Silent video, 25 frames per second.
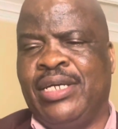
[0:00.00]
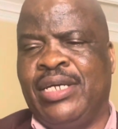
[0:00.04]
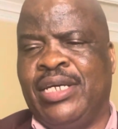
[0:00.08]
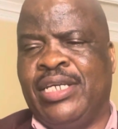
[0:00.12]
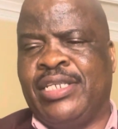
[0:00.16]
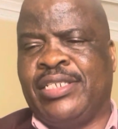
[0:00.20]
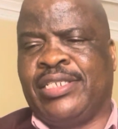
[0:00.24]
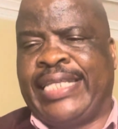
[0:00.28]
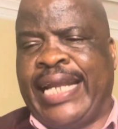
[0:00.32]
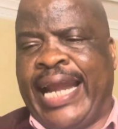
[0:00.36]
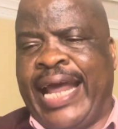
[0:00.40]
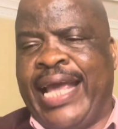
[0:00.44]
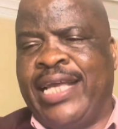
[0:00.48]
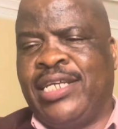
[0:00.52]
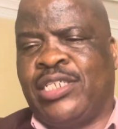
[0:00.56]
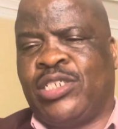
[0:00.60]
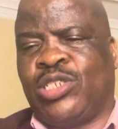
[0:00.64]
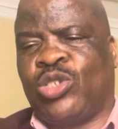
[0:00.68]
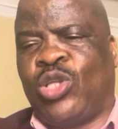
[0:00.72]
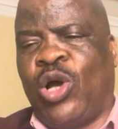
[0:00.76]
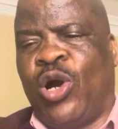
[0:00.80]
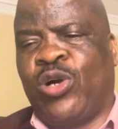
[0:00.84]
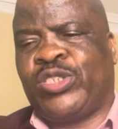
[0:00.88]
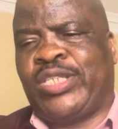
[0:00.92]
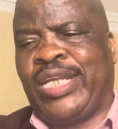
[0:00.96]
Strange
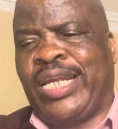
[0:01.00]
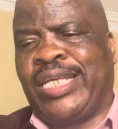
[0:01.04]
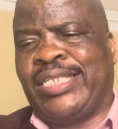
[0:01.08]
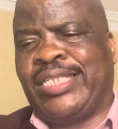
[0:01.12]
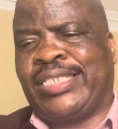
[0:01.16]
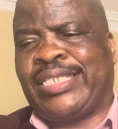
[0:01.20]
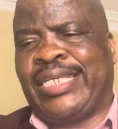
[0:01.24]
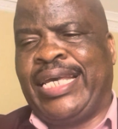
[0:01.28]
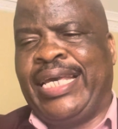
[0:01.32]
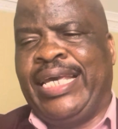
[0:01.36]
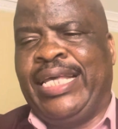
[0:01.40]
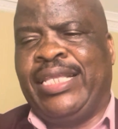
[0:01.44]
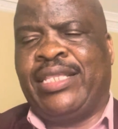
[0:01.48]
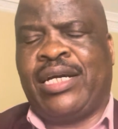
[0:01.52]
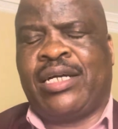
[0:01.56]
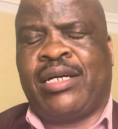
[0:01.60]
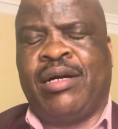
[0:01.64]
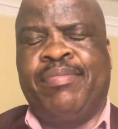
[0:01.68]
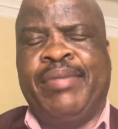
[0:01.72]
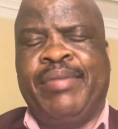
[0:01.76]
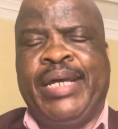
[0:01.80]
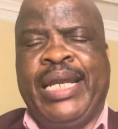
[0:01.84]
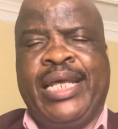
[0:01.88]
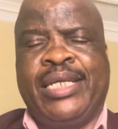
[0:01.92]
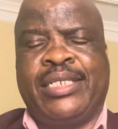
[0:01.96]
doctrines in the
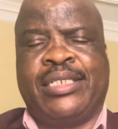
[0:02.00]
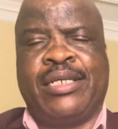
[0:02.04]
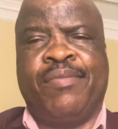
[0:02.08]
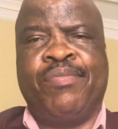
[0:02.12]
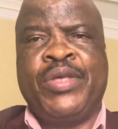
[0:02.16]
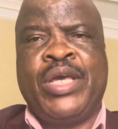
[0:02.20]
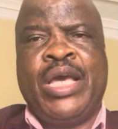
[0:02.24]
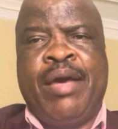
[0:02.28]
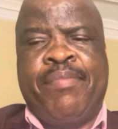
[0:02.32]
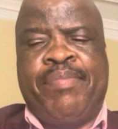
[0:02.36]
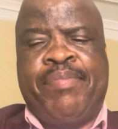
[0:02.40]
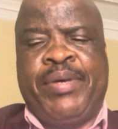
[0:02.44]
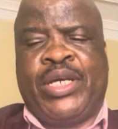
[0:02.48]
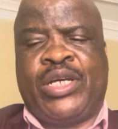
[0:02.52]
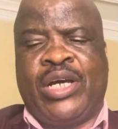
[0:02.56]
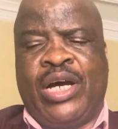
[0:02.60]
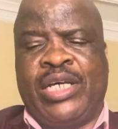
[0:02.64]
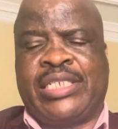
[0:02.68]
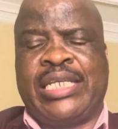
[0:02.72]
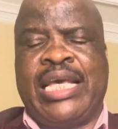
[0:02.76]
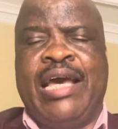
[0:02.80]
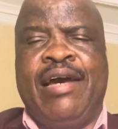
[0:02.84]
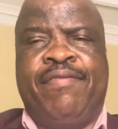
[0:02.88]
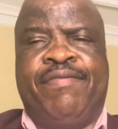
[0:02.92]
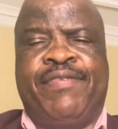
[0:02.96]
community,
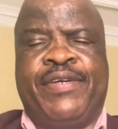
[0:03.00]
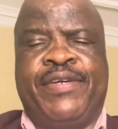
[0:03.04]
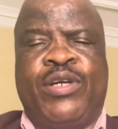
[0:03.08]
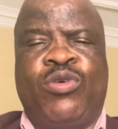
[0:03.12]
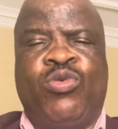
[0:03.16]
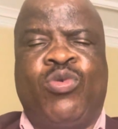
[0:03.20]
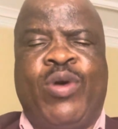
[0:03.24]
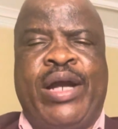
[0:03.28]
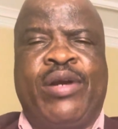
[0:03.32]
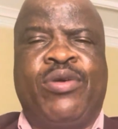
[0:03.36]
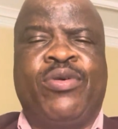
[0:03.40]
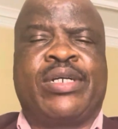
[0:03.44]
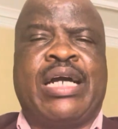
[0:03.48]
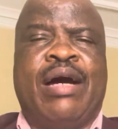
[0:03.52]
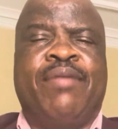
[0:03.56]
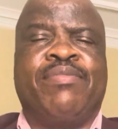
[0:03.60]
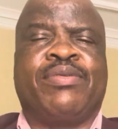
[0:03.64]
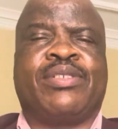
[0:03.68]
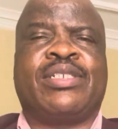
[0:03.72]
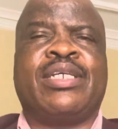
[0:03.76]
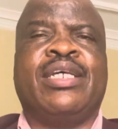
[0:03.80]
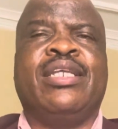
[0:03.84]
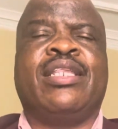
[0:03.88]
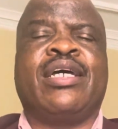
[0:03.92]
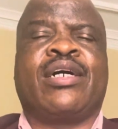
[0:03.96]
because everyone who
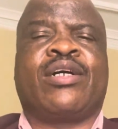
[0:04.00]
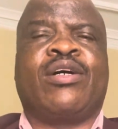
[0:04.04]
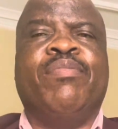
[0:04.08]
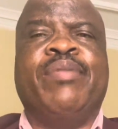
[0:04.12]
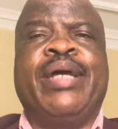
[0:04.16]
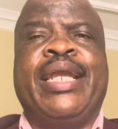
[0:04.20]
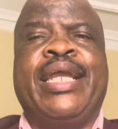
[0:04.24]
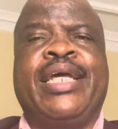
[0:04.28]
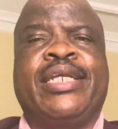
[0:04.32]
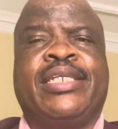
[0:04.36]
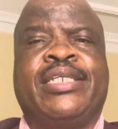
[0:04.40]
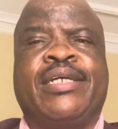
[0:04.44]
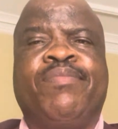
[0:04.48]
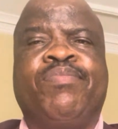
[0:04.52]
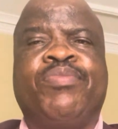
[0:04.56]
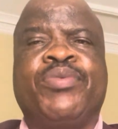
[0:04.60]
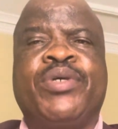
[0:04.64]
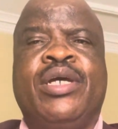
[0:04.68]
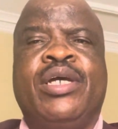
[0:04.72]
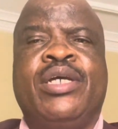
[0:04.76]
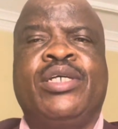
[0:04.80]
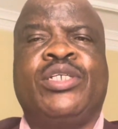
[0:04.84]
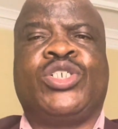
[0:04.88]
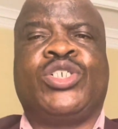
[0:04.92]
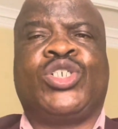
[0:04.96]
comes in the community
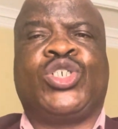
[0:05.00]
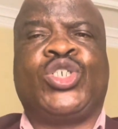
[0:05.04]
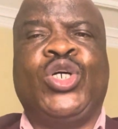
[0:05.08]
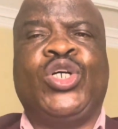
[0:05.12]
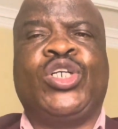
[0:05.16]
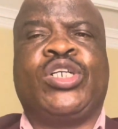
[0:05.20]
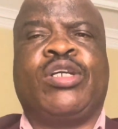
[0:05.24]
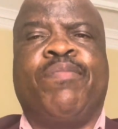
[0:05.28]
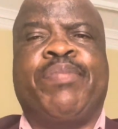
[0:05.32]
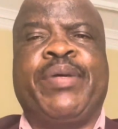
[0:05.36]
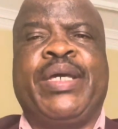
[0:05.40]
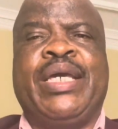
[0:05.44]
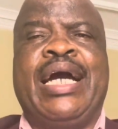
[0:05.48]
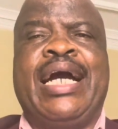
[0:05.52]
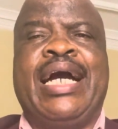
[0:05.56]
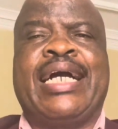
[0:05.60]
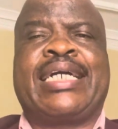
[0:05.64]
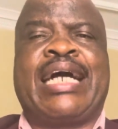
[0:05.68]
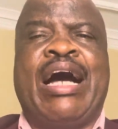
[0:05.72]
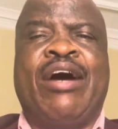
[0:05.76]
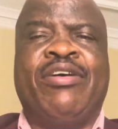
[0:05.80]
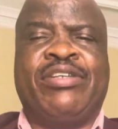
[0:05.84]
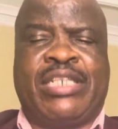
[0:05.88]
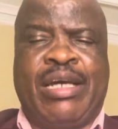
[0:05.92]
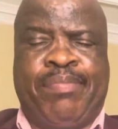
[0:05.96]
should be
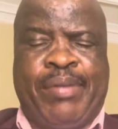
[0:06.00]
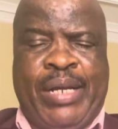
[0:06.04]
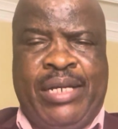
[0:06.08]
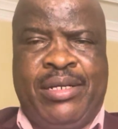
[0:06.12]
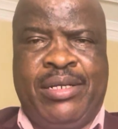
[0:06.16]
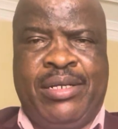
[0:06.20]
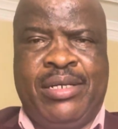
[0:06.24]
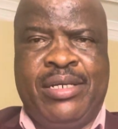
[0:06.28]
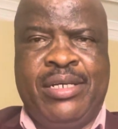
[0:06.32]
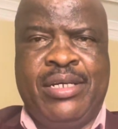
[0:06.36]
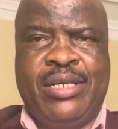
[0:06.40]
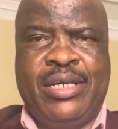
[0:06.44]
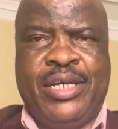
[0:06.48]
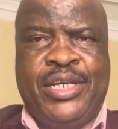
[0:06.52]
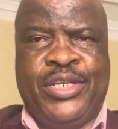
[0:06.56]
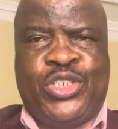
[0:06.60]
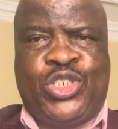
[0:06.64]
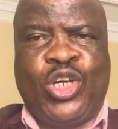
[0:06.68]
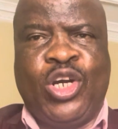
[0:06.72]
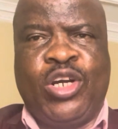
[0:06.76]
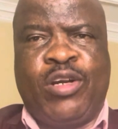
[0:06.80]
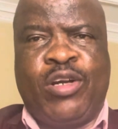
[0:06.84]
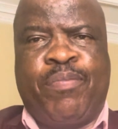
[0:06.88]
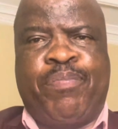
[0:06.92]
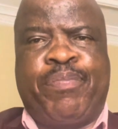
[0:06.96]
accountable,
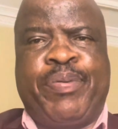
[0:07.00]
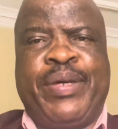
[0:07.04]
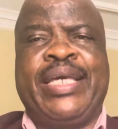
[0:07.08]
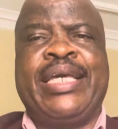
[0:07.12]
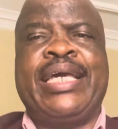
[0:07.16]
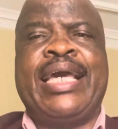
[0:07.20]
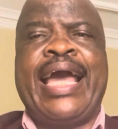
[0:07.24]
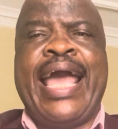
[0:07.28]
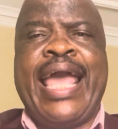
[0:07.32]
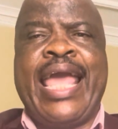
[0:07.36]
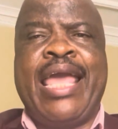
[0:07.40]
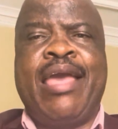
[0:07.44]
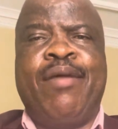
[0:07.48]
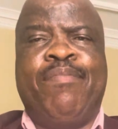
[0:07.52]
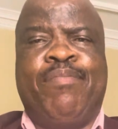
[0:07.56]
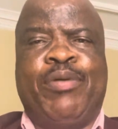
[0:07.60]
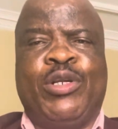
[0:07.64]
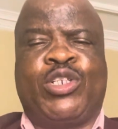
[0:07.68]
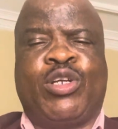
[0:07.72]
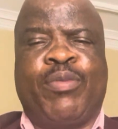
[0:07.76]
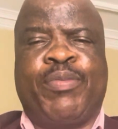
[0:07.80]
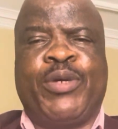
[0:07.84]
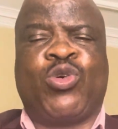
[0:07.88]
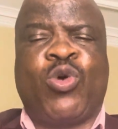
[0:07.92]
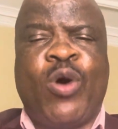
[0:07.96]
should be able
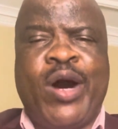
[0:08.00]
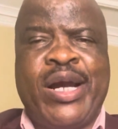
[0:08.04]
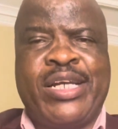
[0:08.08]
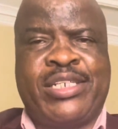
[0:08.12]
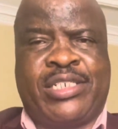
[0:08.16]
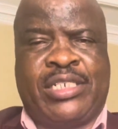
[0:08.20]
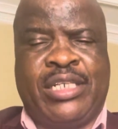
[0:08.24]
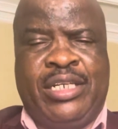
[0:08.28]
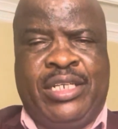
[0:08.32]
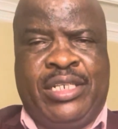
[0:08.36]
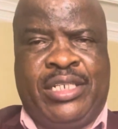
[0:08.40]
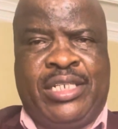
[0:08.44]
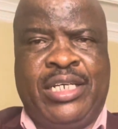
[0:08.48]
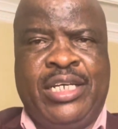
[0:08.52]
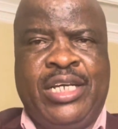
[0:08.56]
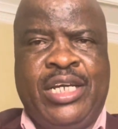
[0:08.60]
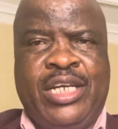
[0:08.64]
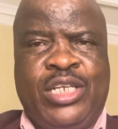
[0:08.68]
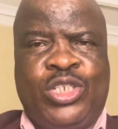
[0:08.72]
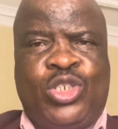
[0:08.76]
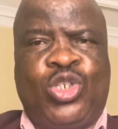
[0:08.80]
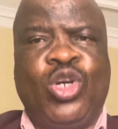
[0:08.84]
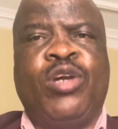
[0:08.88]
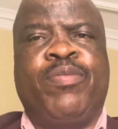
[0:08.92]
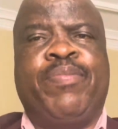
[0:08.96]
to be questioned,
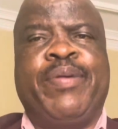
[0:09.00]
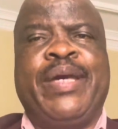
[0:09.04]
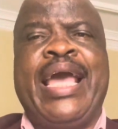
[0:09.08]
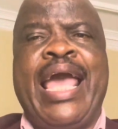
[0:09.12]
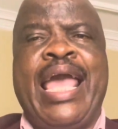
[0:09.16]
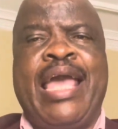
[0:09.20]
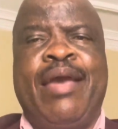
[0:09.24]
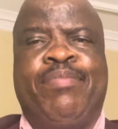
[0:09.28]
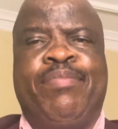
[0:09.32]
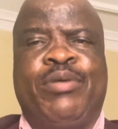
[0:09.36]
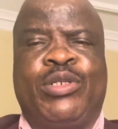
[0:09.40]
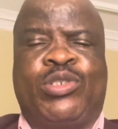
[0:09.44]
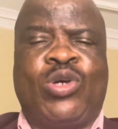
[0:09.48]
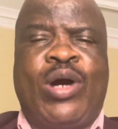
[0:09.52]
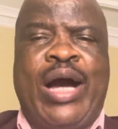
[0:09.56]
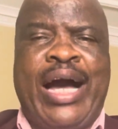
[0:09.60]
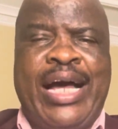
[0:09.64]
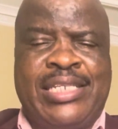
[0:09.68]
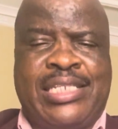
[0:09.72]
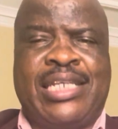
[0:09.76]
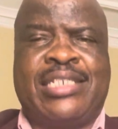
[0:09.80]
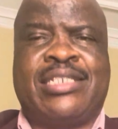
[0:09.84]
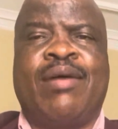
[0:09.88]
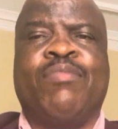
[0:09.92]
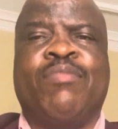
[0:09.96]
should be able to
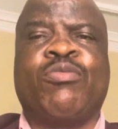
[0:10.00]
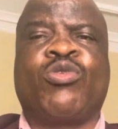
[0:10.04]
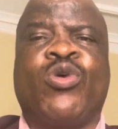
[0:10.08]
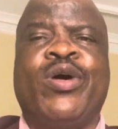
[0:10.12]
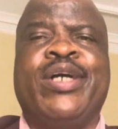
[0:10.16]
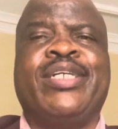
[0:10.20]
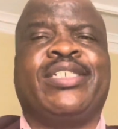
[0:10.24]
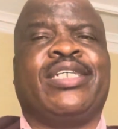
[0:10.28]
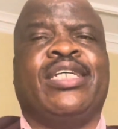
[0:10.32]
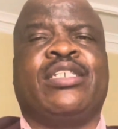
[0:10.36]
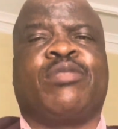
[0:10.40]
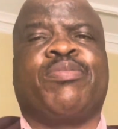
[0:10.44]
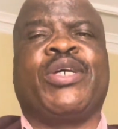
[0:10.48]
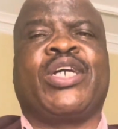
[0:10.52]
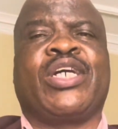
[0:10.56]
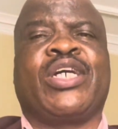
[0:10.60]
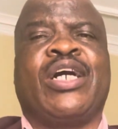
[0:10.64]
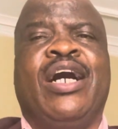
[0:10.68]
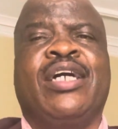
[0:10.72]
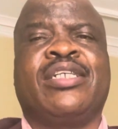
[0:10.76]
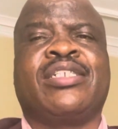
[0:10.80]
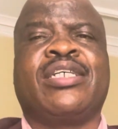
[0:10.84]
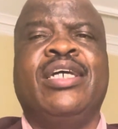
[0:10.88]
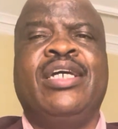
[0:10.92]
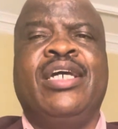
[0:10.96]
answer some questions,
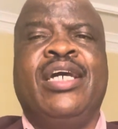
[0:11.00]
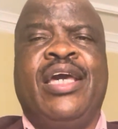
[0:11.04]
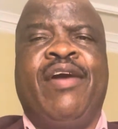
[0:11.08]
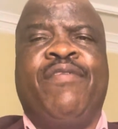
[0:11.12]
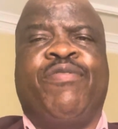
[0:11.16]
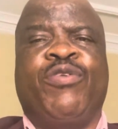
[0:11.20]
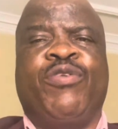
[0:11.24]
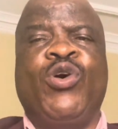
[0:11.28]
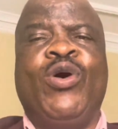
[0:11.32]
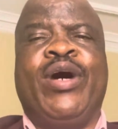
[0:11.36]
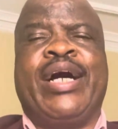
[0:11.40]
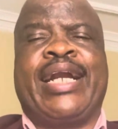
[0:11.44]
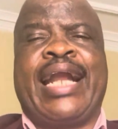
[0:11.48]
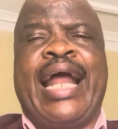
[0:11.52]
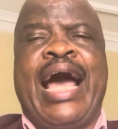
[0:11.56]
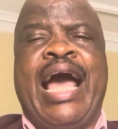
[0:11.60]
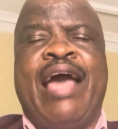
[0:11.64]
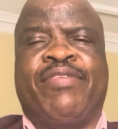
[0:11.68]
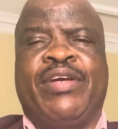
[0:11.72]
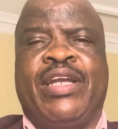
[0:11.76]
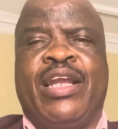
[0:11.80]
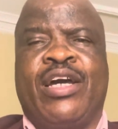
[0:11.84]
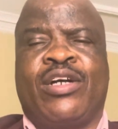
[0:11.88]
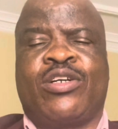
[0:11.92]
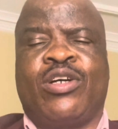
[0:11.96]
because if you
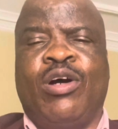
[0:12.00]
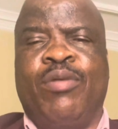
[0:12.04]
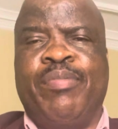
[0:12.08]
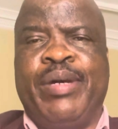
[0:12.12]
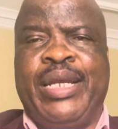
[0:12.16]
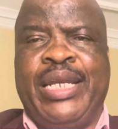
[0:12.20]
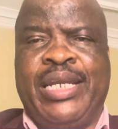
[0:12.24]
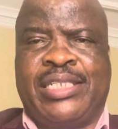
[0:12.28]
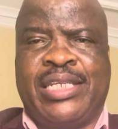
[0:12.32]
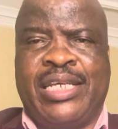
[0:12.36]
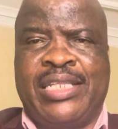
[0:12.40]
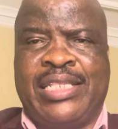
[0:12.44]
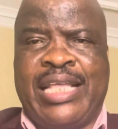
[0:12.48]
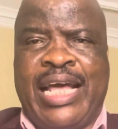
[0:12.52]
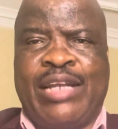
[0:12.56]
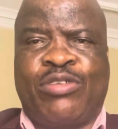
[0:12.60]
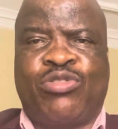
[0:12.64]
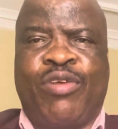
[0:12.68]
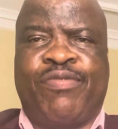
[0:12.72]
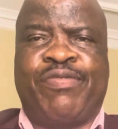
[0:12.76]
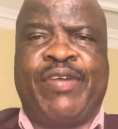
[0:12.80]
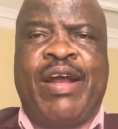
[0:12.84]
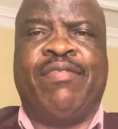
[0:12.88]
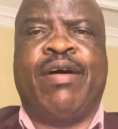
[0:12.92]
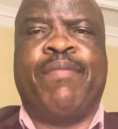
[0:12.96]
arrive in a community that
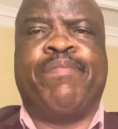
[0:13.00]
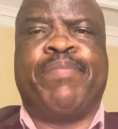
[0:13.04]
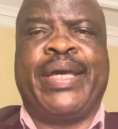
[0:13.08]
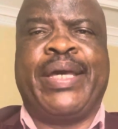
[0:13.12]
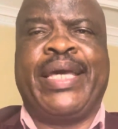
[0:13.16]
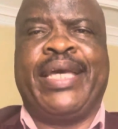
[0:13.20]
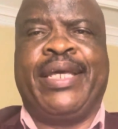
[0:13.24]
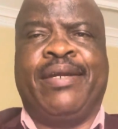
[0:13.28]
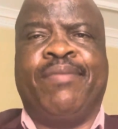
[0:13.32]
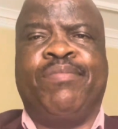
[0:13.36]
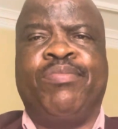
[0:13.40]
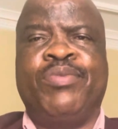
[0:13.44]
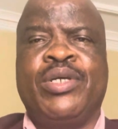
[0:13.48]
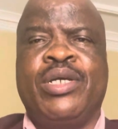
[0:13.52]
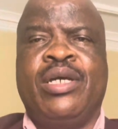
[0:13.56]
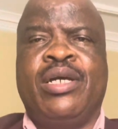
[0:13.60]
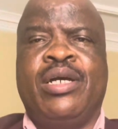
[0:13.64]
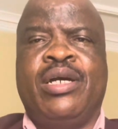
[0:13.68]
you've never been,